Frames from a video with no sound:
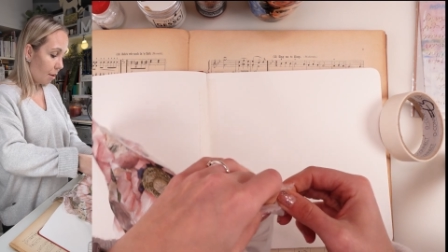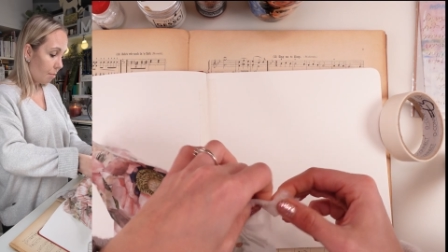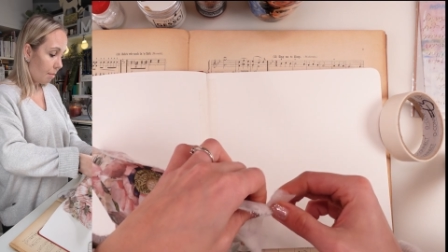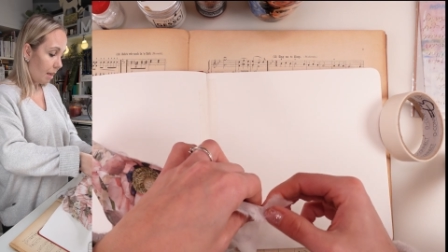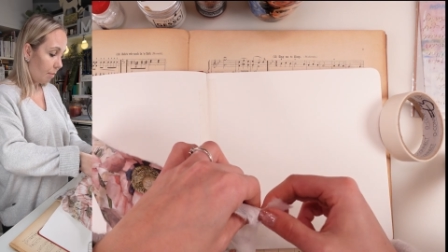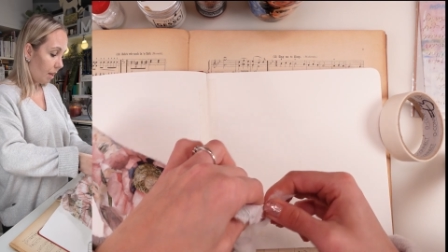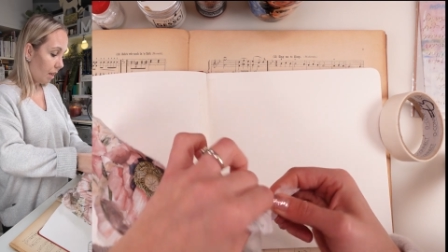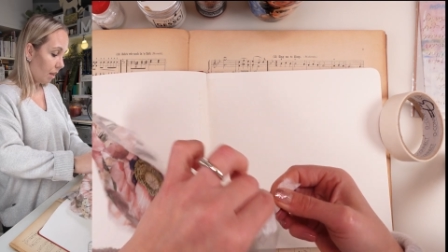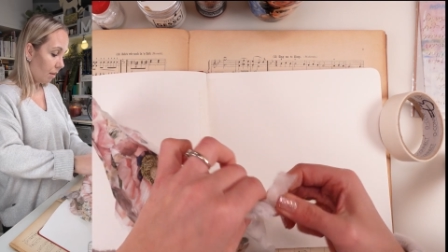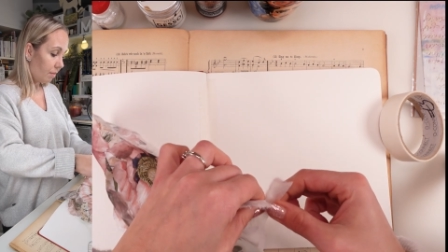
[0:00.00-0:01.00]

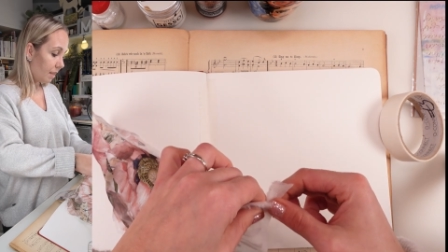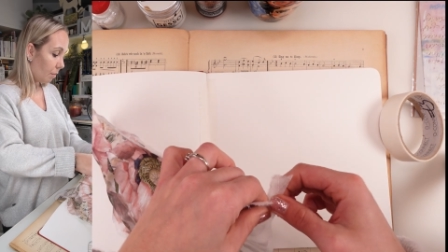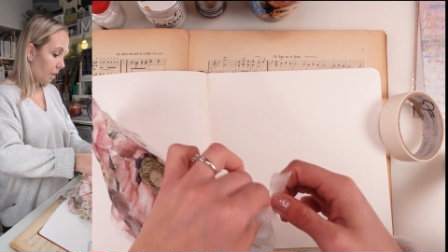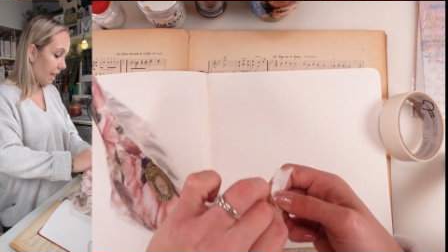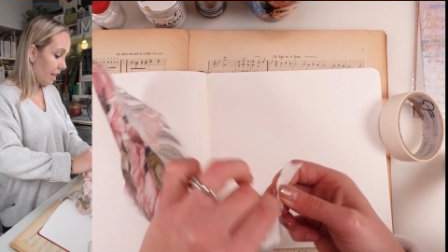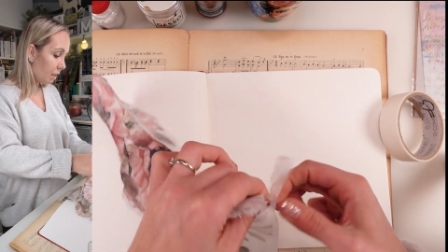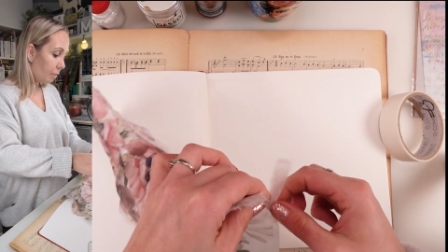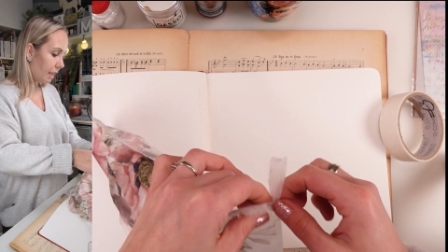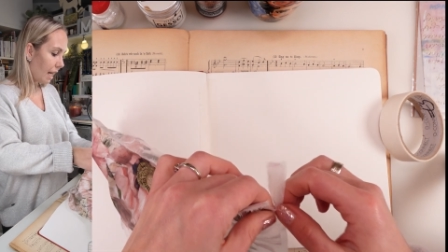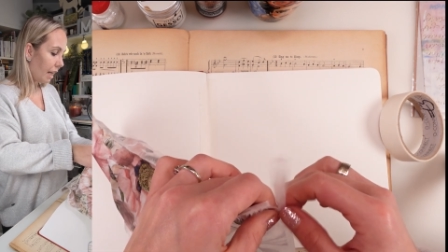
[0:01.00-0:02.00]
Maybe something else,
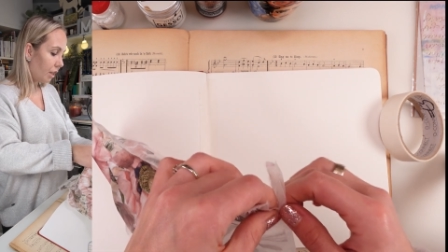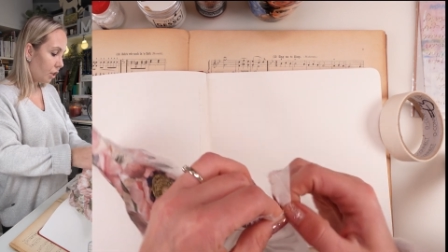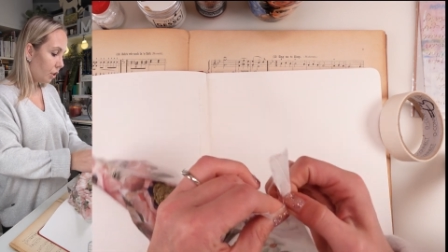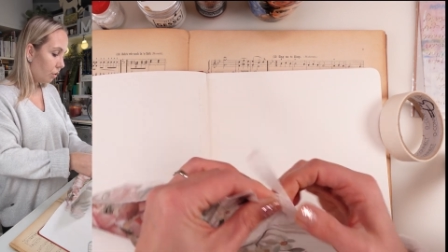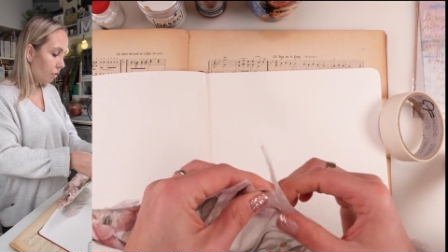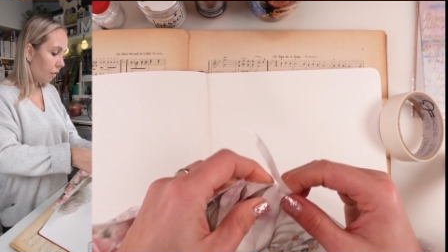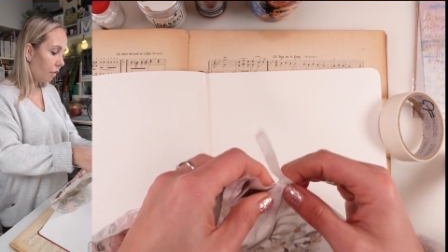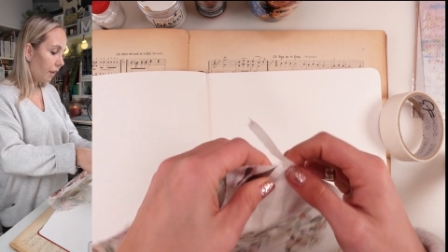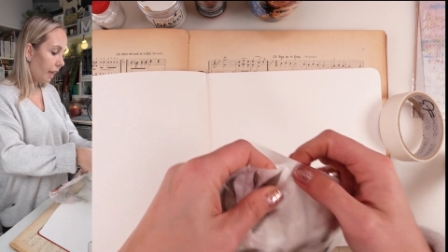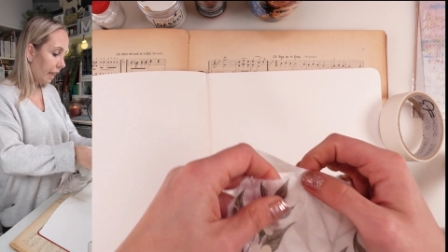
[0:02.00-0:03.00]
but I do
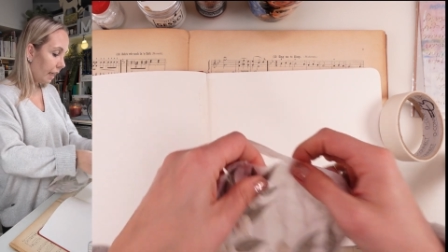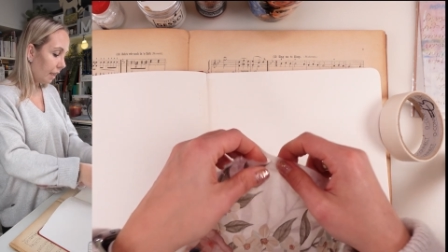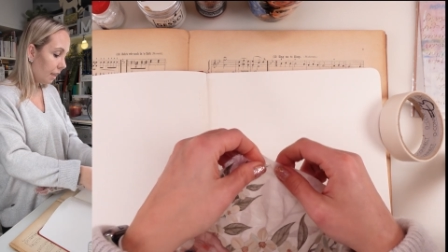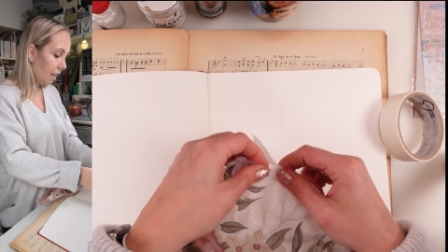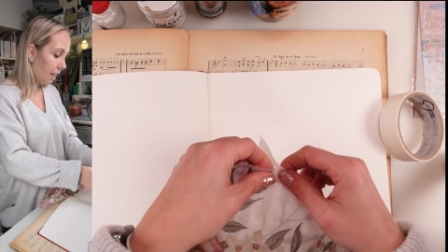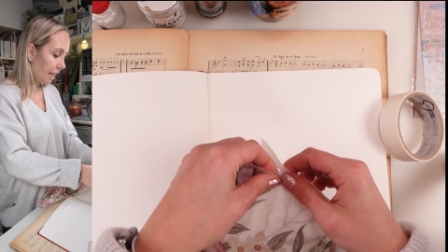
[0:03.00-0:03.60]
feel